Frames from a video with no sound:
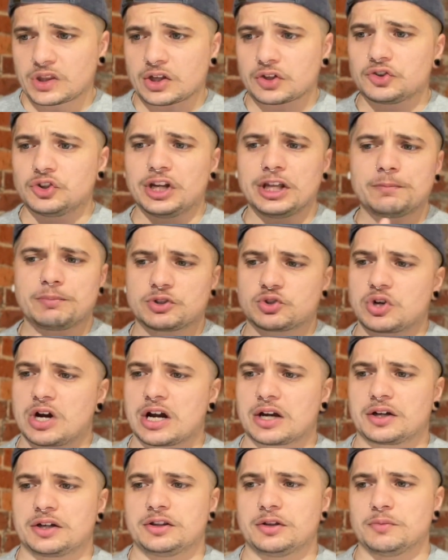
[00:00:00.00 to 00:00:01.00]
You need
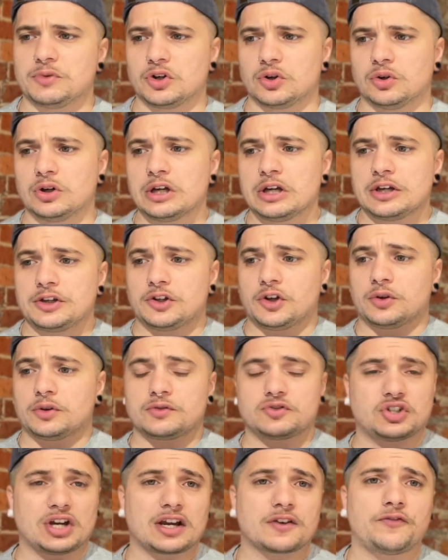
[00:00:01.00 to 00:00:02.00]
Petrarca in the middle.
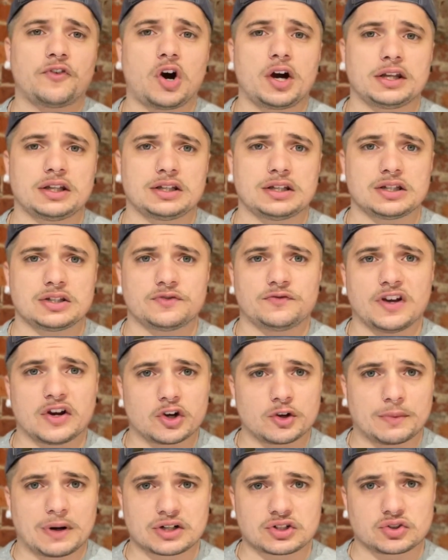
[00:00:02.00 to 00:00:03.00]
Jack Viney is
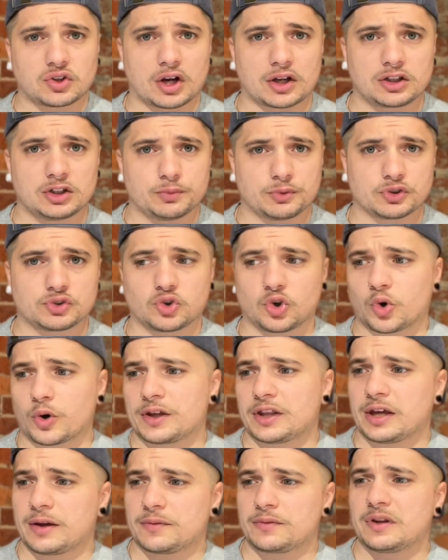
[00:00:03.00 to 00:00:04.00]
very much like
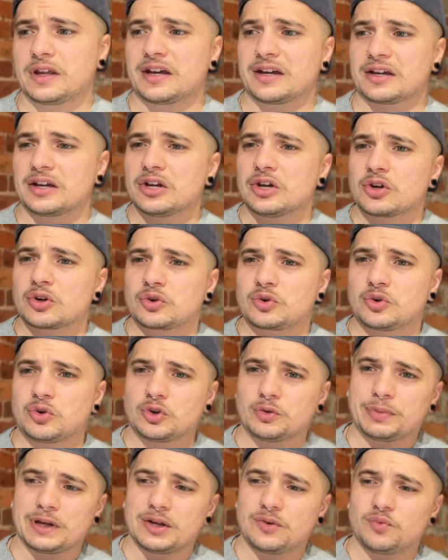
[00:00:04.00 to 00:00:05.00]
Liberatore. They're
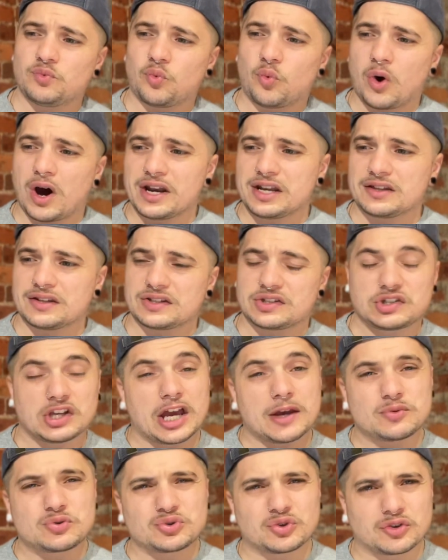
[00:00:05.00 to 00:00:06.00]
could be one in the
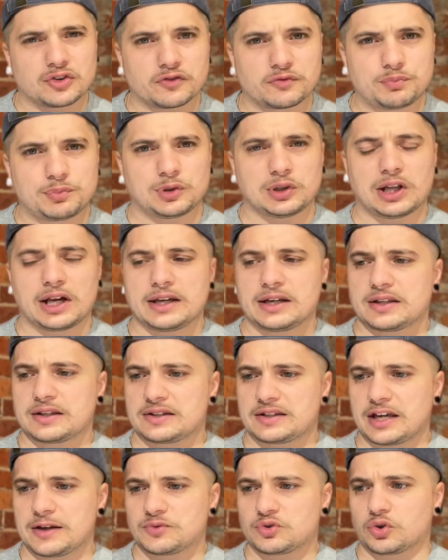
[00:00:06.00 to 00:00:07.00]
same sort of player, the
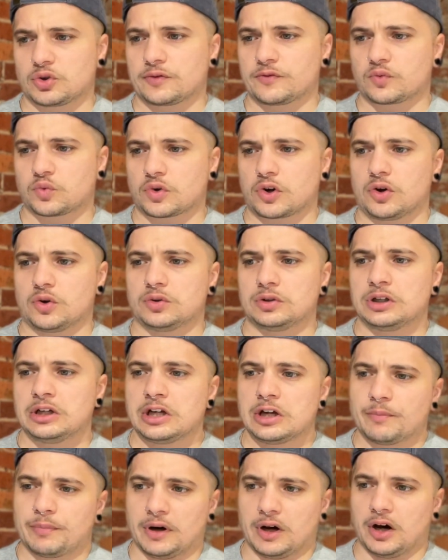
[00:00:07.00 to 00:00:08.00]
same sort of role,
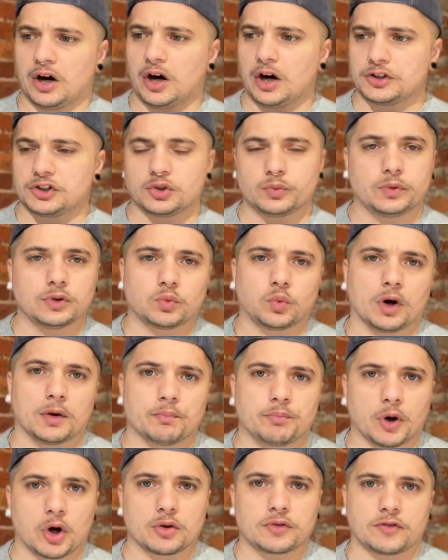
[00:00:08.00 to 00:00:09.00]
but you would
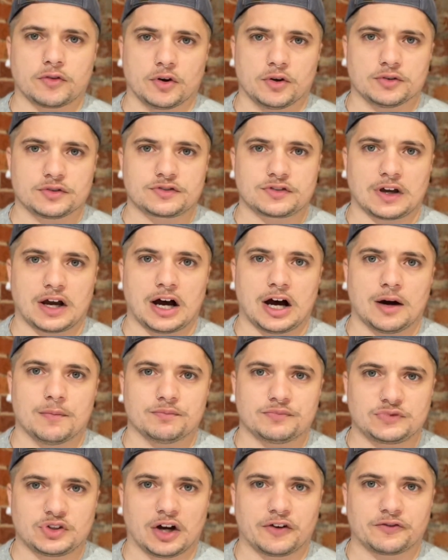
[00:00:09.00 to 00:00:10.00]
want both of those
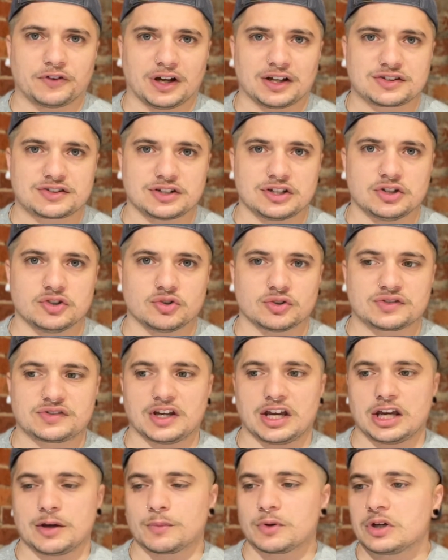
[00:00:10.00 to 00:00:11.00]
tough nuts in your
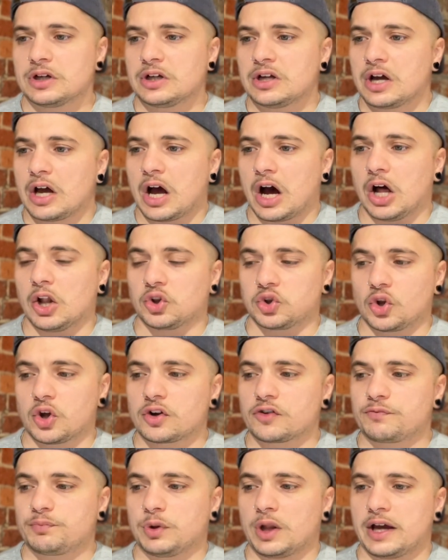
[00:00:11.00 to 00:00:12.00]
team. A lot
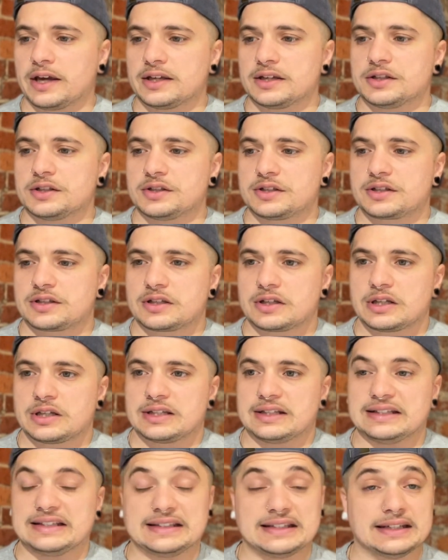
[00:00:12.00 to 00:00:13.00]
of players
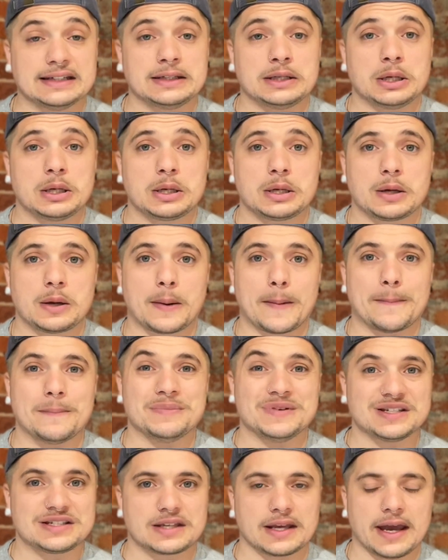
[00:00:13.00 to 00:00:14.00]
did
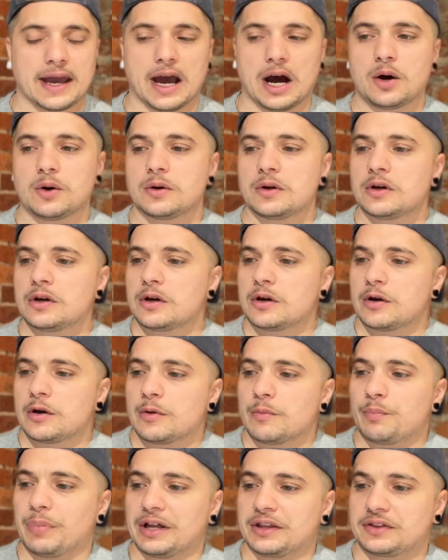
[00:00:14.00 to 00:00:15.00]
miss out,
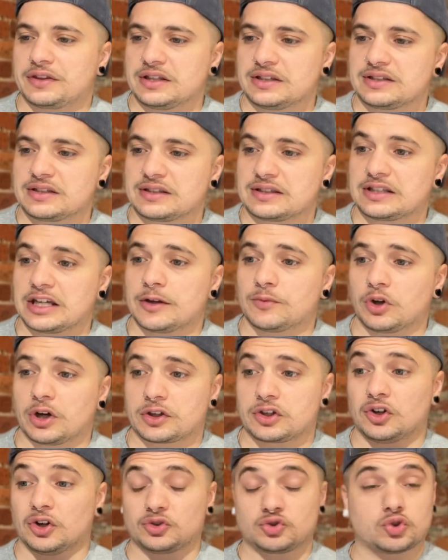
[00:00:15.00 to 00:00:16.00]
but this is a team like,
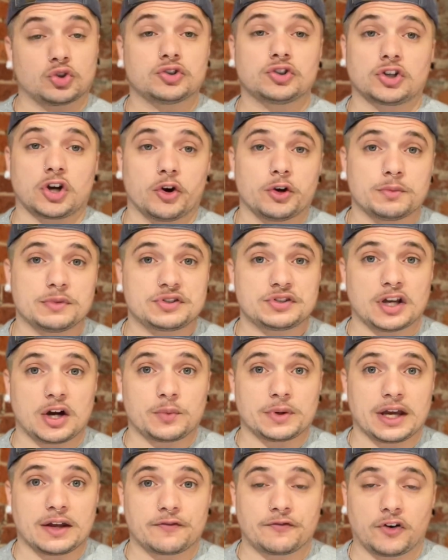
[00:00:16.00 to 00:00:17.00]
Jordan De Goey missed out.
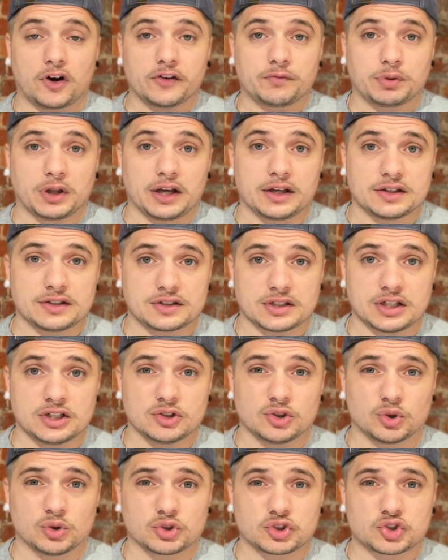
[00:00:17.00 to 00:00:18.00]
We had 5 players in
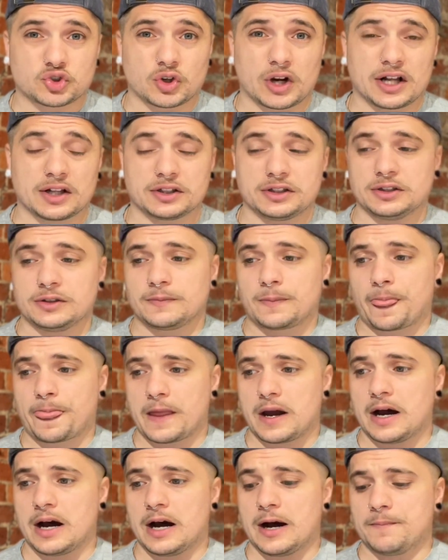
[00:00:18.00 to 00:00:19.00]
All-Australian
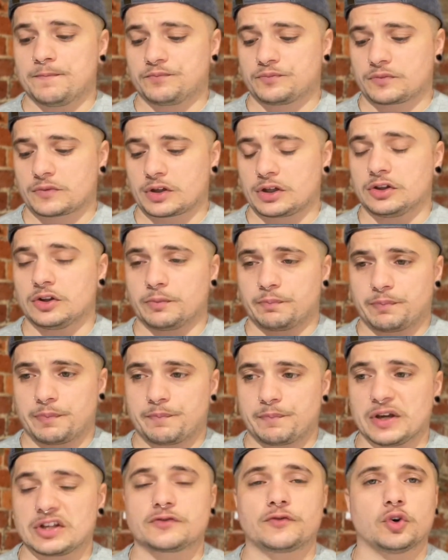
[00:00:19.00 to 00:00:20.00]
in the
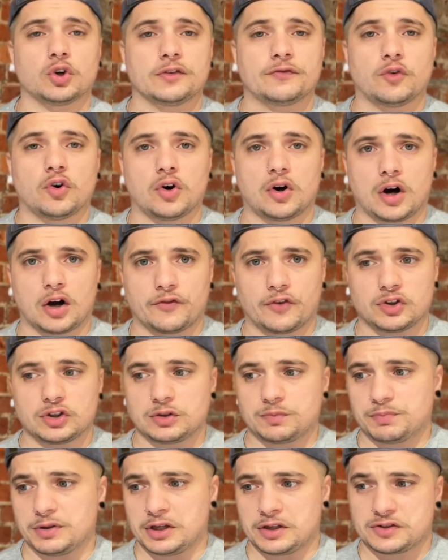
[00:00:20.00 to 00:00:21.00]
best 44. I've only
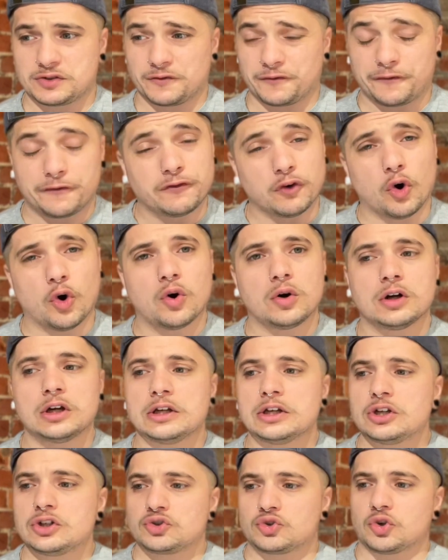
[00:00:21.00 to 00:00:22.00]
picked 4.
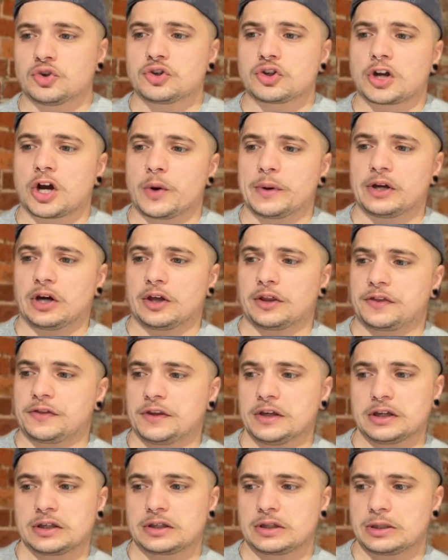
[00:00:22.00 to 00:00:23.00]
Jordan De Goey, I
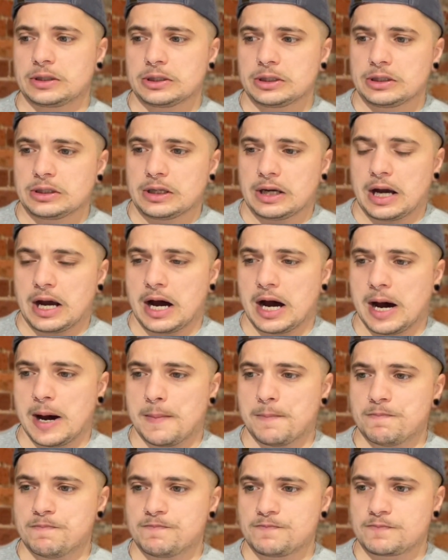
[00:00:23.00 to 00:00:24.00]
think,
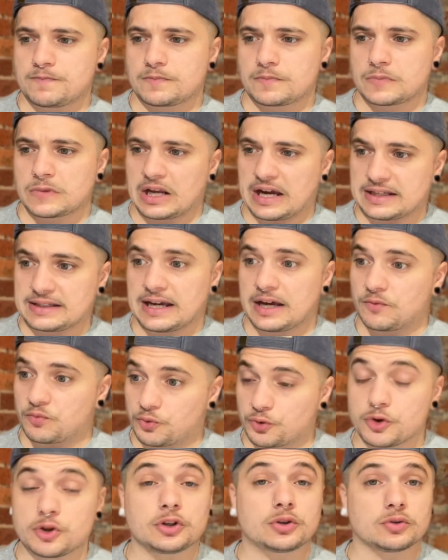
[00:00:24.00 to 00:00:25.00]
has had
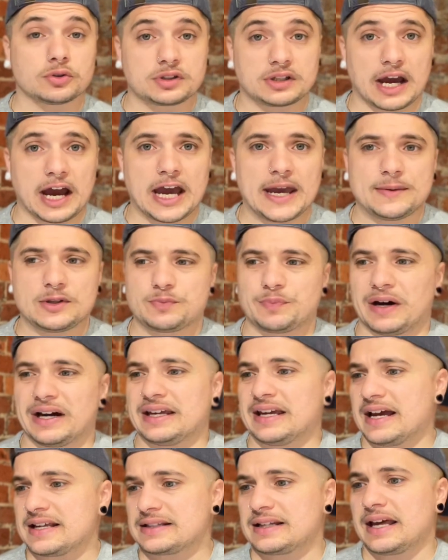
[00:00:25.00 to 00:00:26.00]
really good games, but he
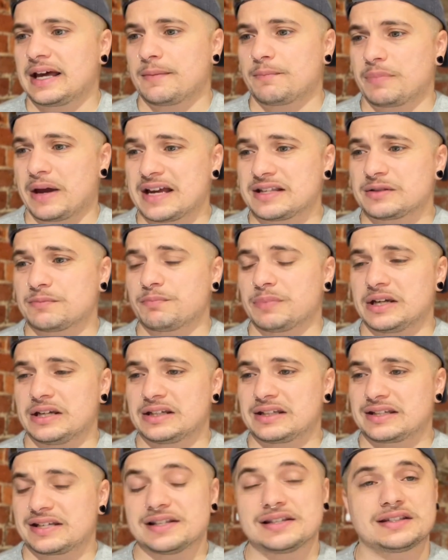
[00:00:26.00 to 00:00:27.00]
hasn't been
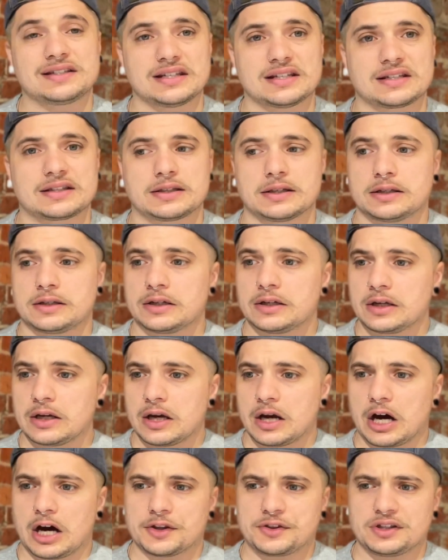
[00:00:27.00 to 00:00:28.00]
consistent
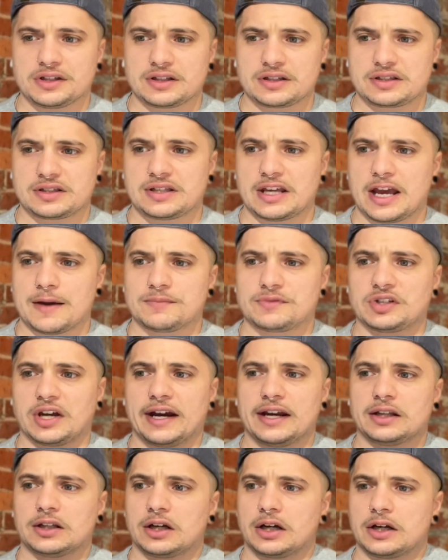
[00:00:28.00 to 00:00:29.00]
I think Sam
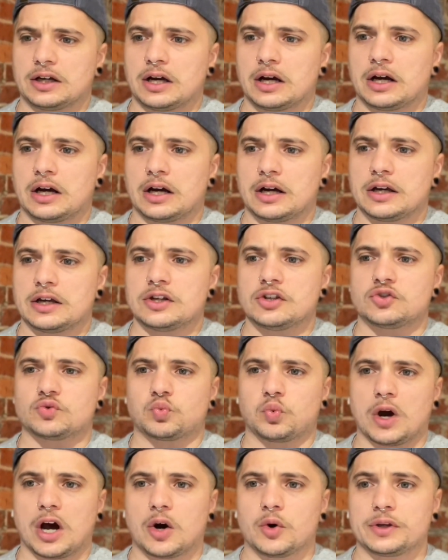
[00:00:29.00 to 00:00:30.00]
Taylor as
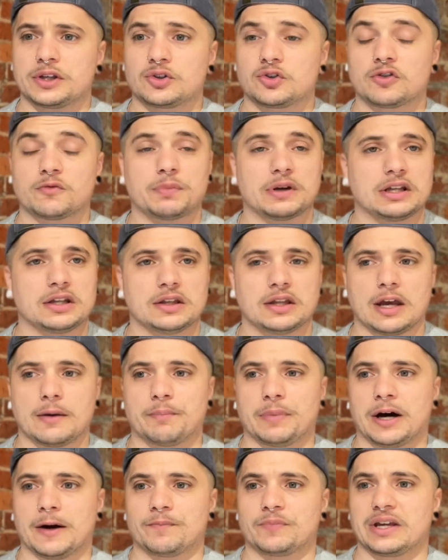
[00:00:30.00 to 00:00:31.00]
well, he could have been in there,
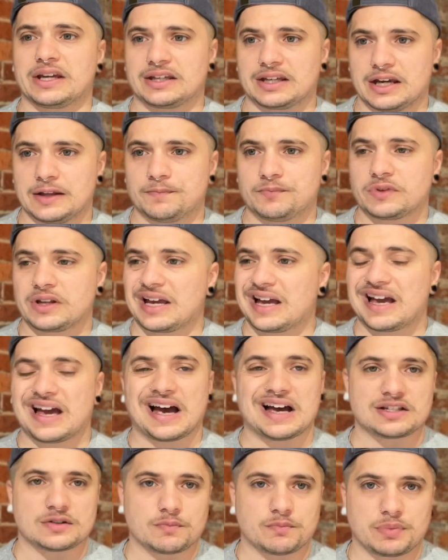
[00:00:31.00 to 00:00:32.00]
but again,
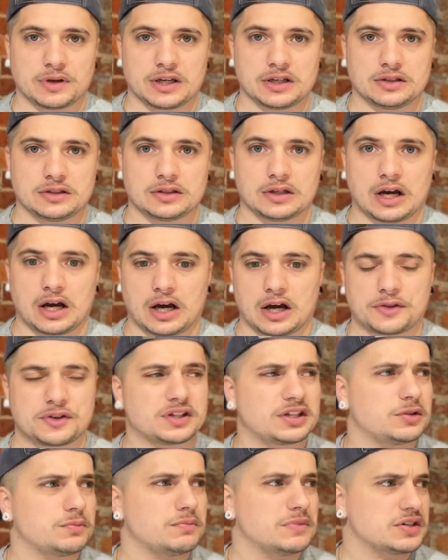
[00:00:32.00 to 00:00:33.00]
hasn't been, I think
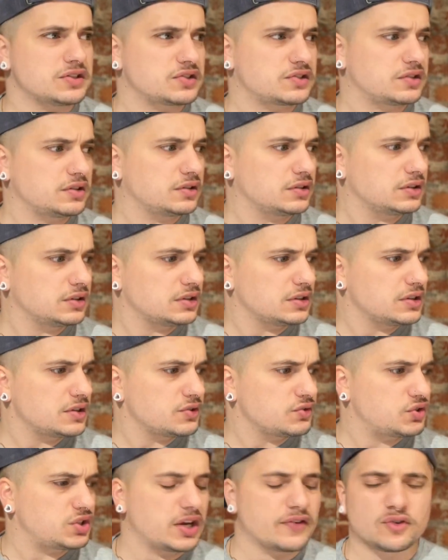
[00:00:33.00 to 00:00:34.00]
he missed
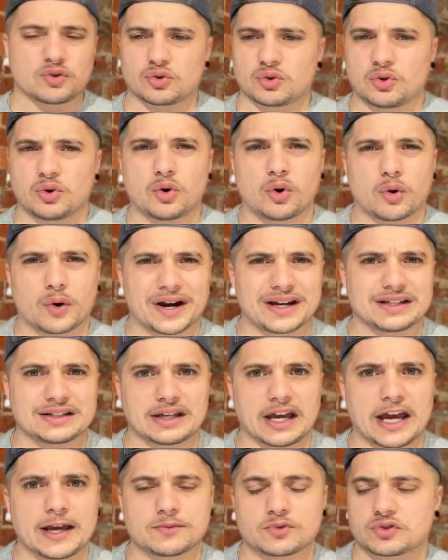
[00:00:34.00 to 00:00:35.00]
7 or 8
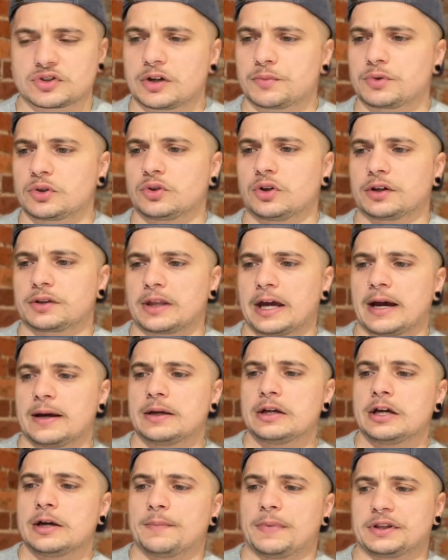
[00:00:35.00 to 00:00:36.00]
games or something like that.
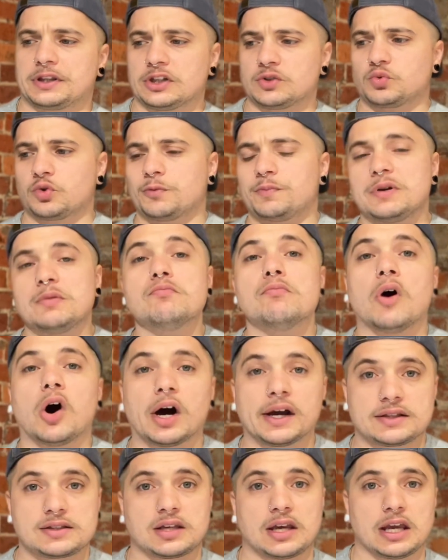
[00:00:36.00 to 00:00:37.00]
But this would be
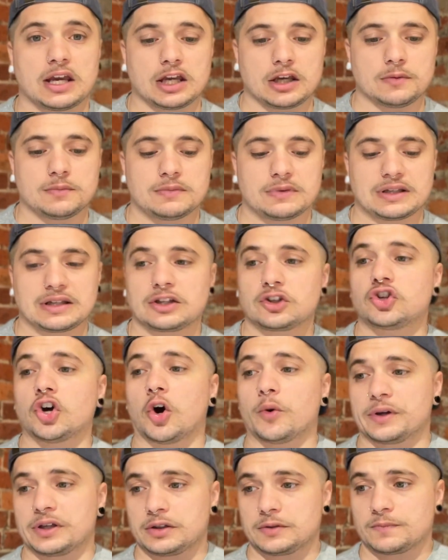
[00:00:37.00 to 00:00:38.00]
my team
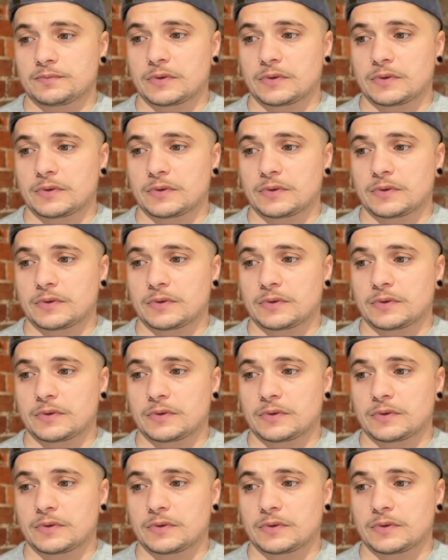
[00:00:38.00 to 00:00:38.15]
going,